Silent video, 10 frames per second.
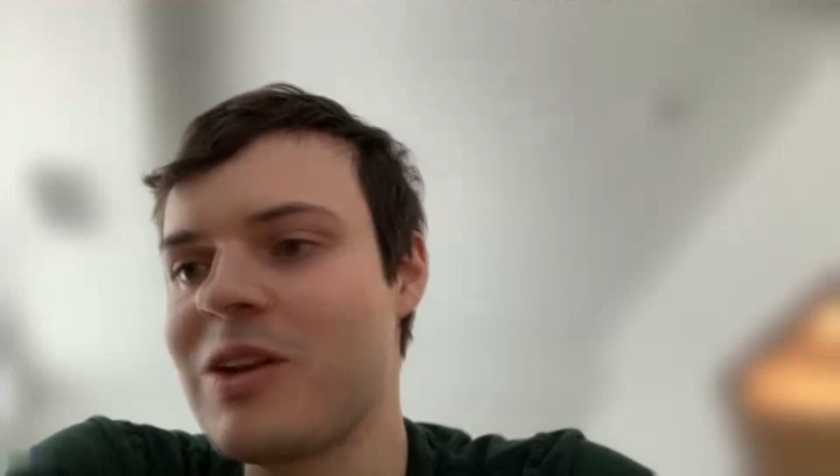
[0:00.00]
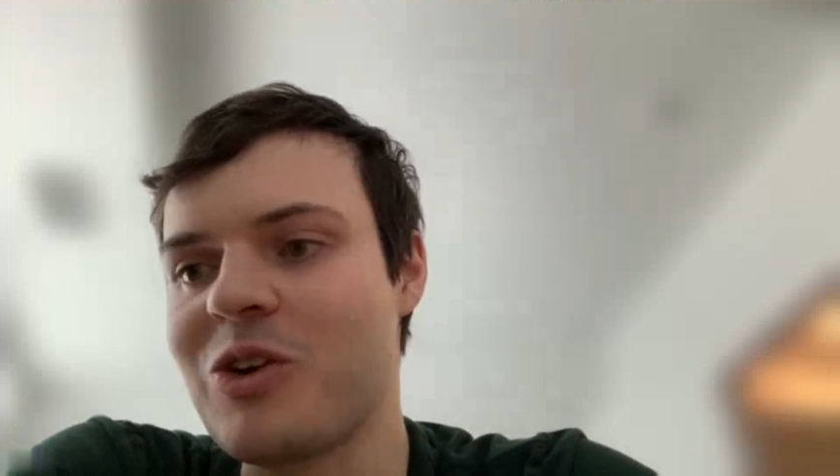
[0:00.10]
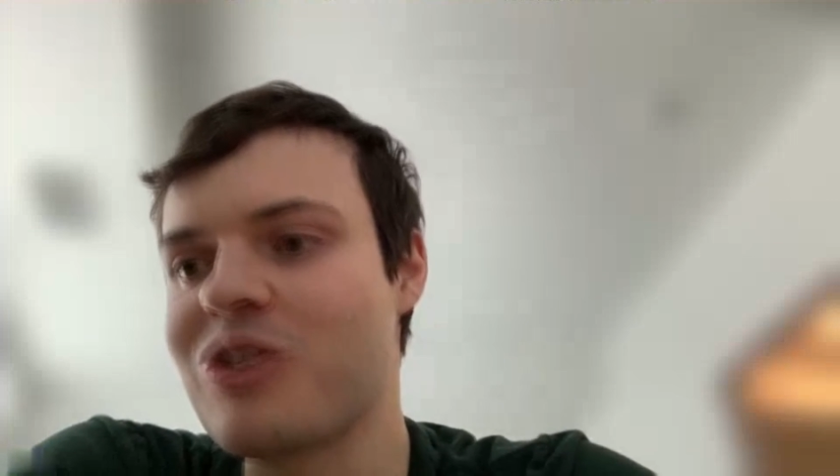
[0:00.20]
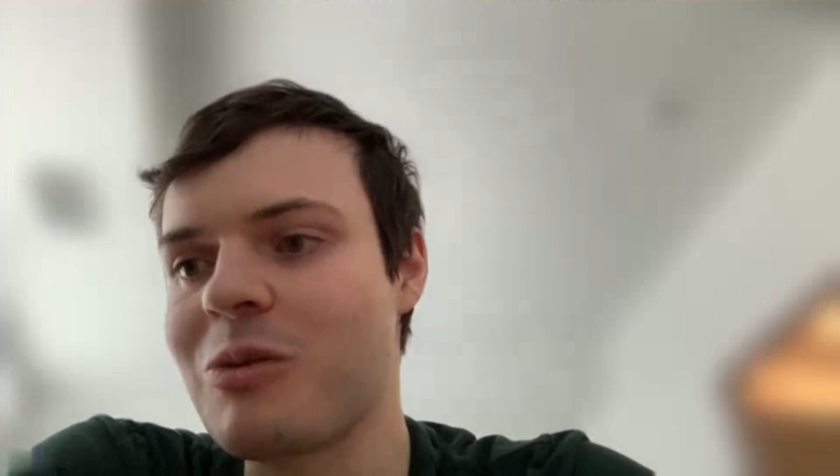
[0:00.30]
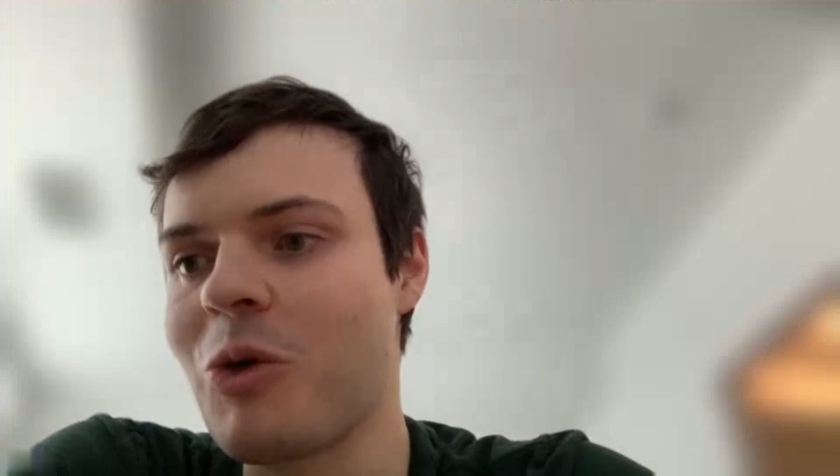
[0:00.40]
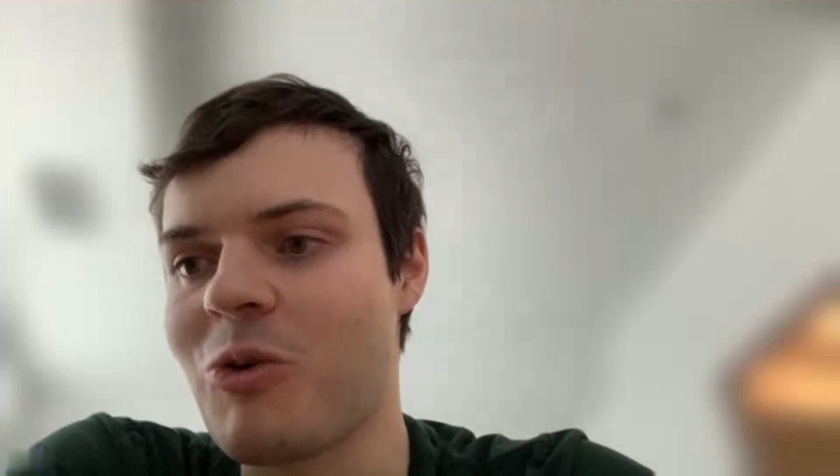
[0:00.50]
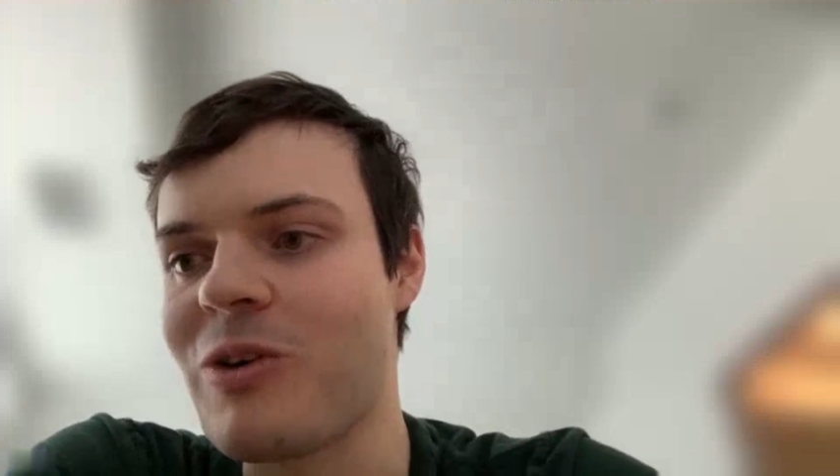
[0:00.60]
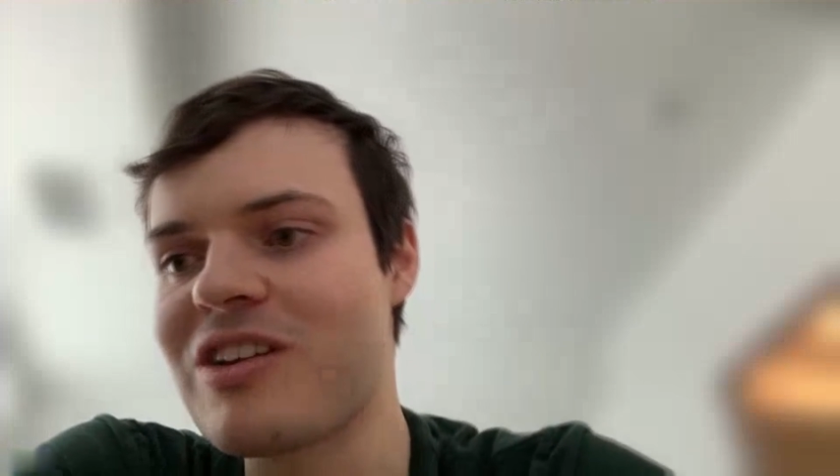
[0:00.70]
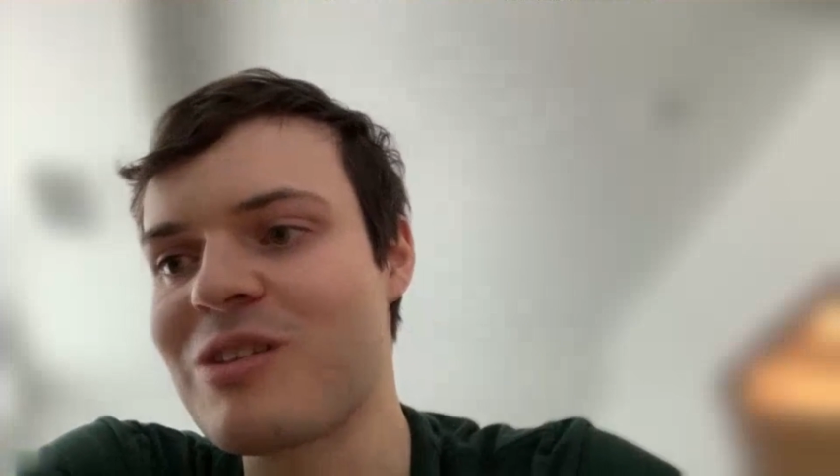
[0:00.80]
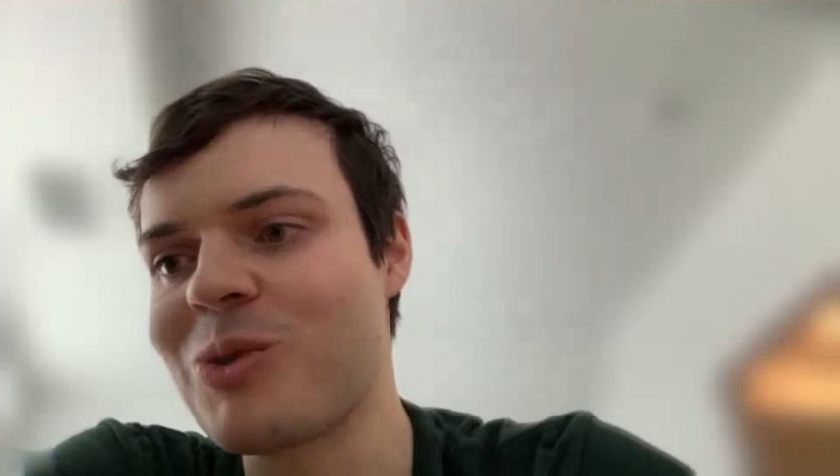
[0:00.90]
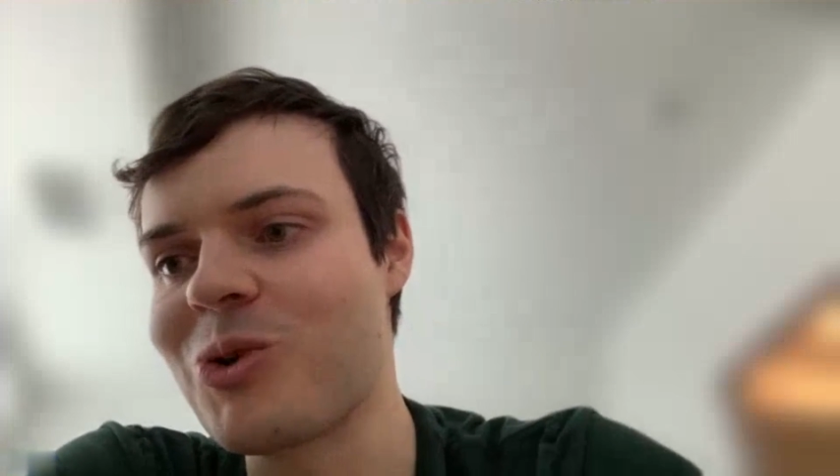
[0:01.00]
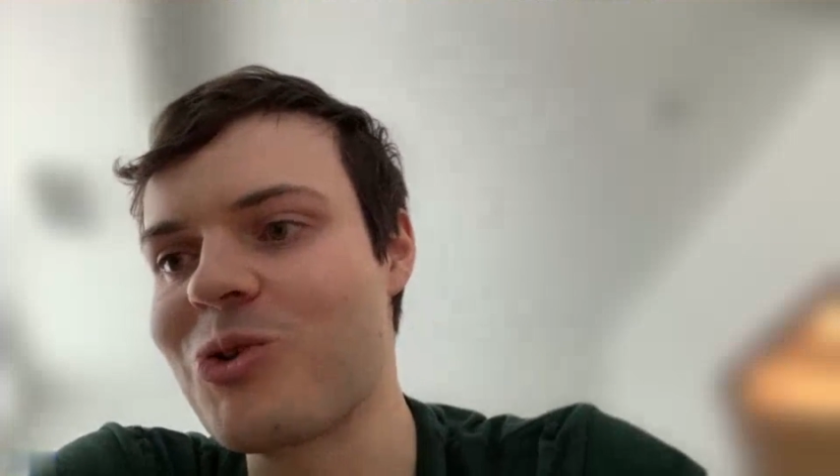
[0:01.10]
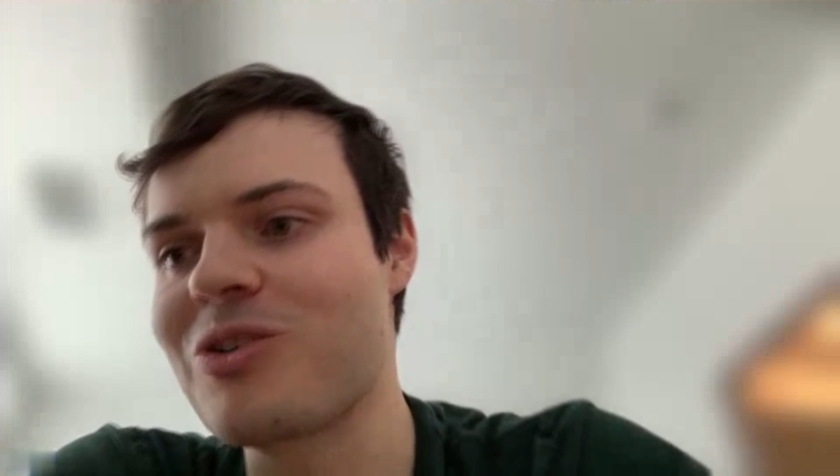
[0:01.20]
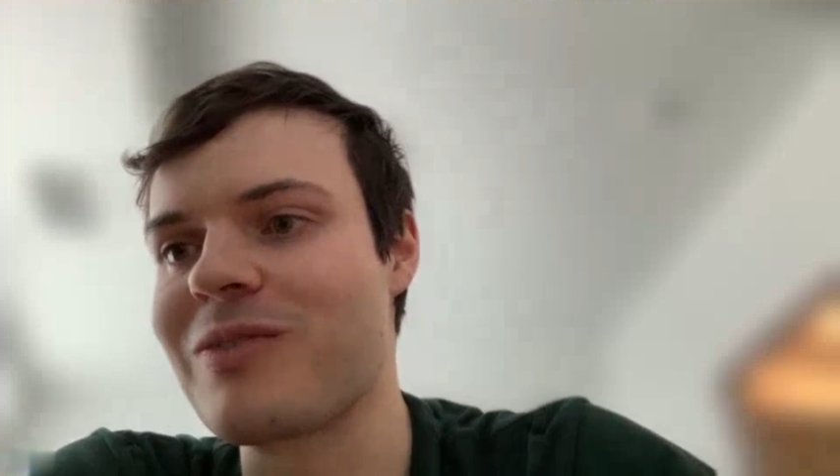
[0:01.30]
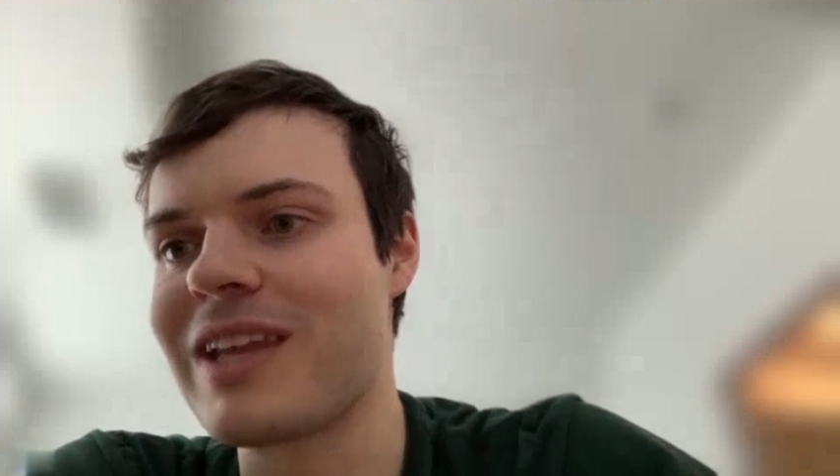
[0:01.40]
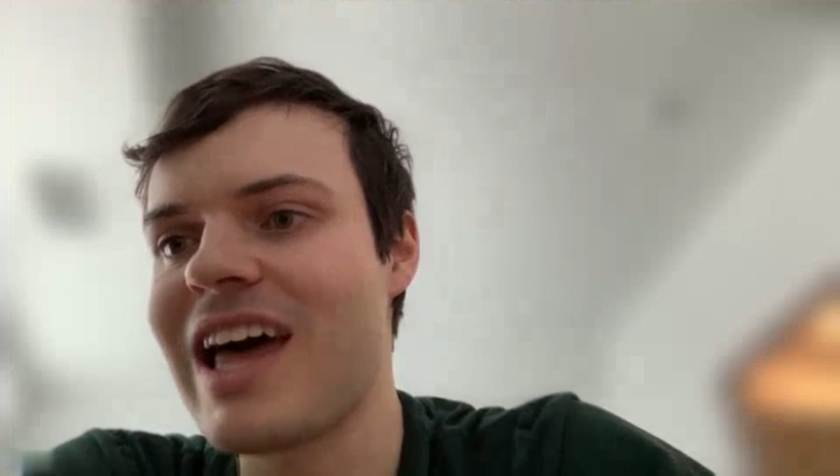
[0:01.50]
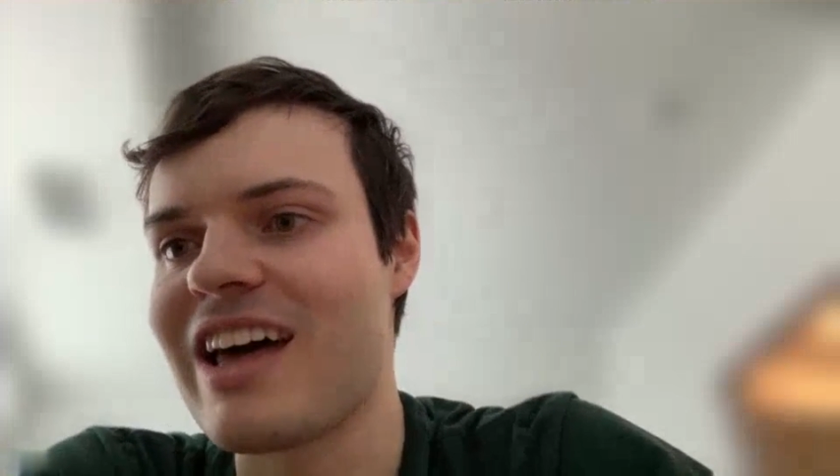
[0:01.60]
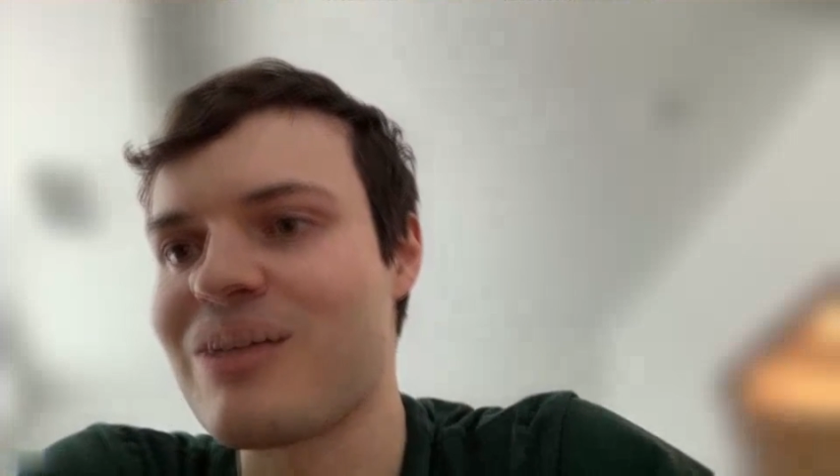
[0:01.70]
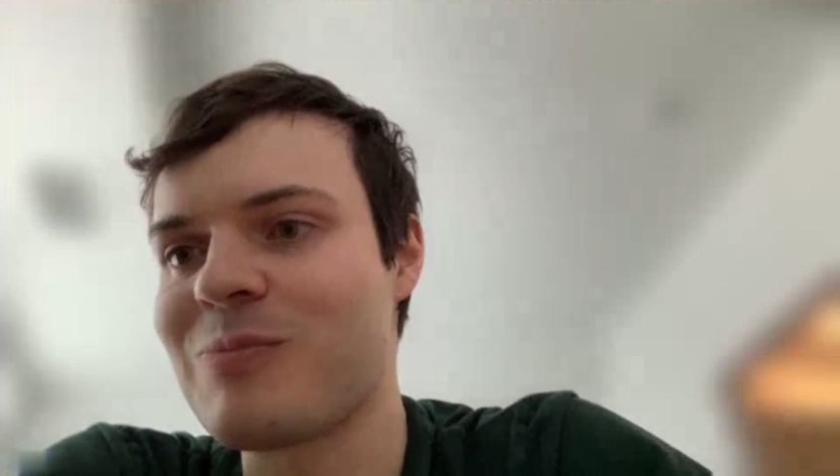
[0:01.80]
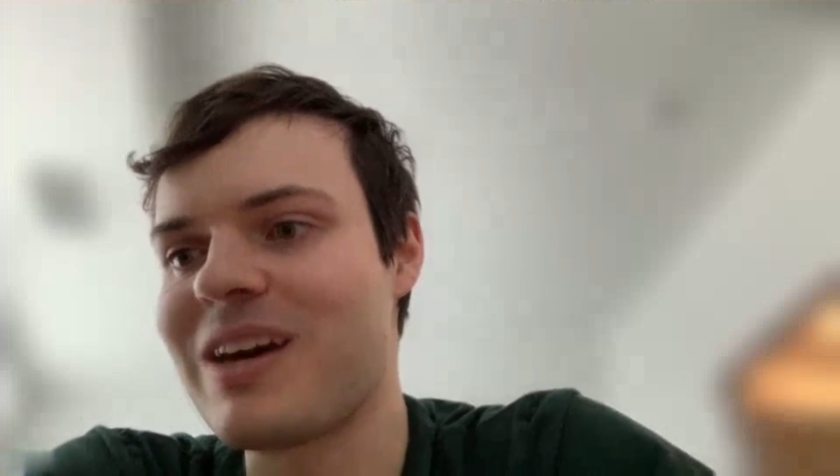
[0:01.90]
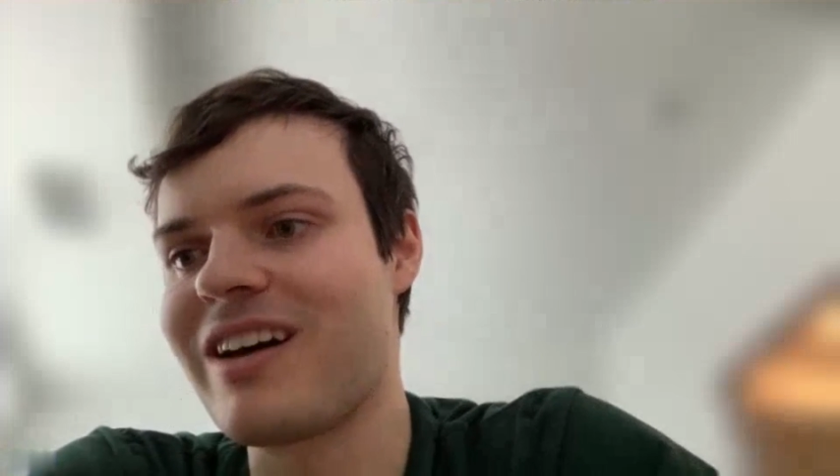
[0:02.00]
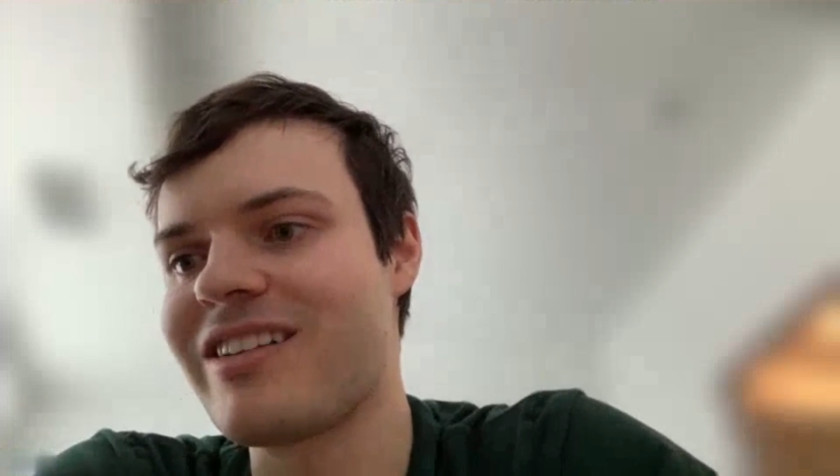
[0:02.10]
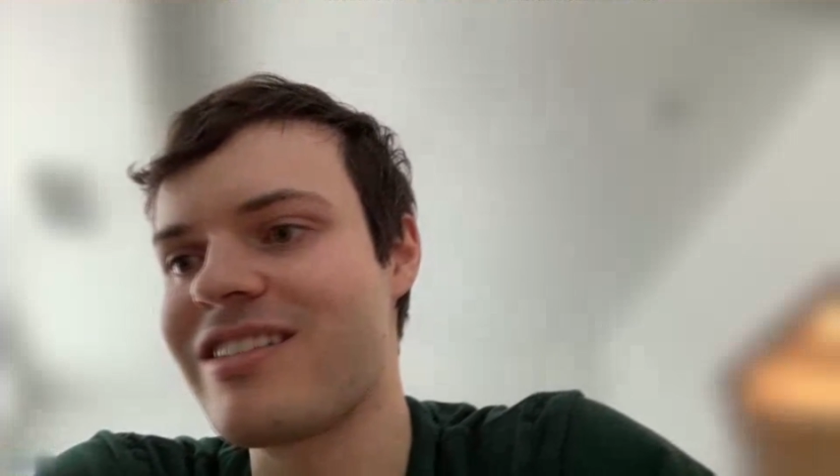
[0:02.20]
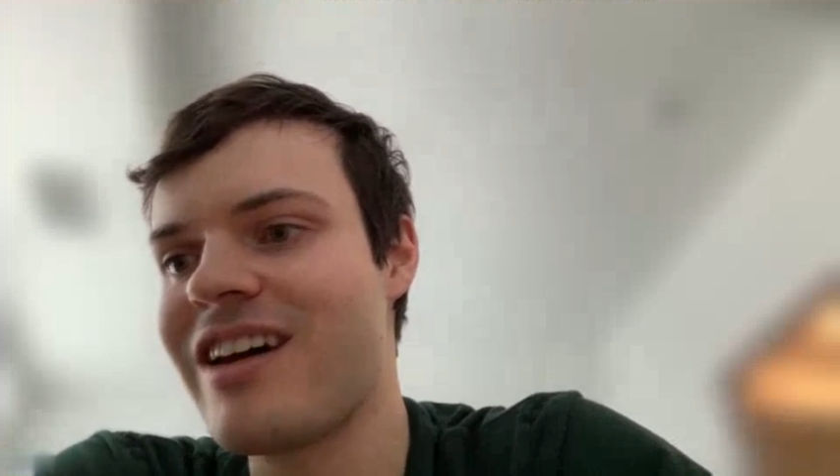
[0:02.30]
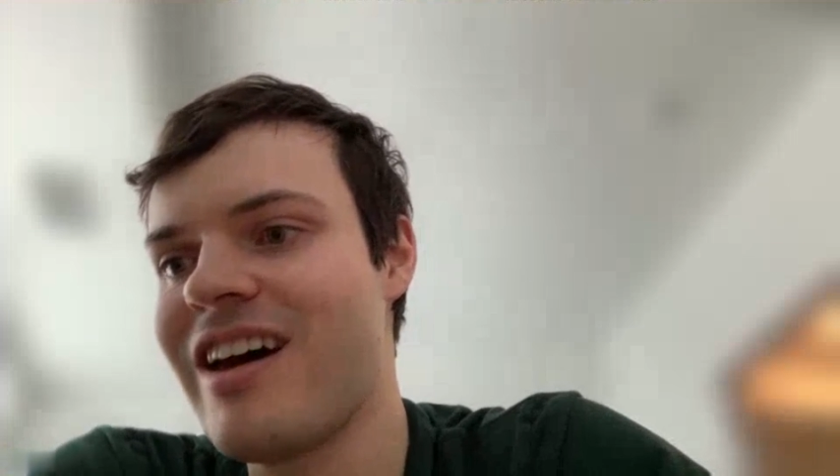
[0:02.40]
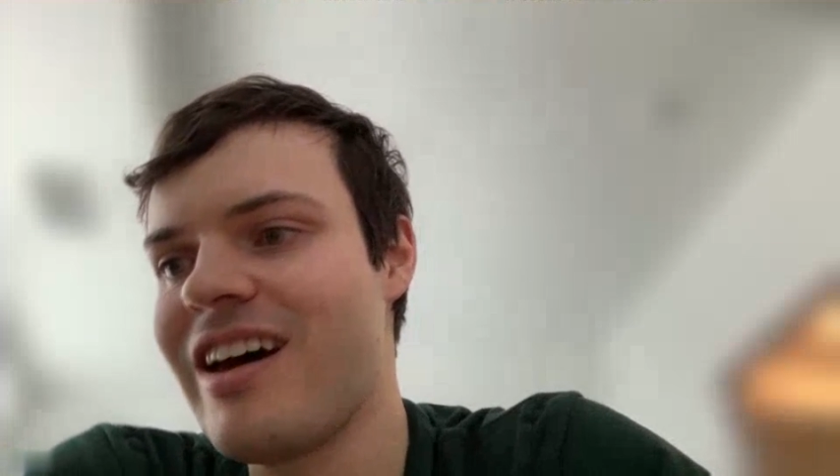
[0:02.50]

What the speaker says: it's a more reasonable use of land, because